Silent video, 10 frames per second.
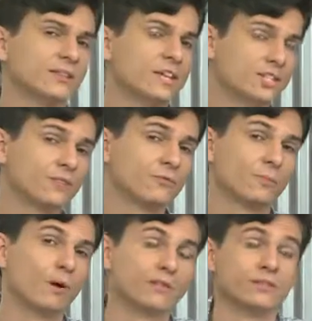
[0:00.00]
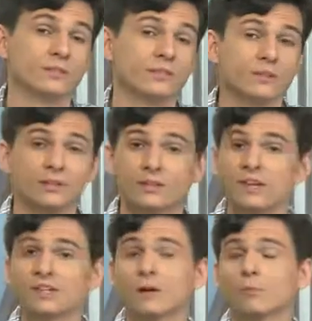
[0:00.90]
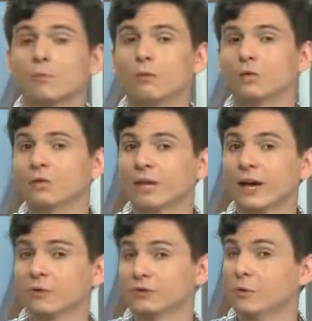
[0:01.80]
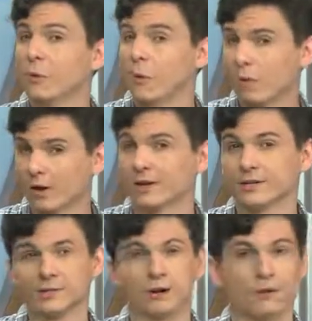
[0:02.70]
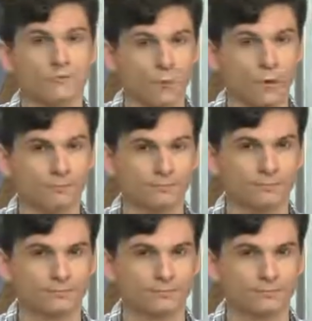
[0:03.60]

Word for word: That's it for buttons. Next up, we'll learn how to organize our form.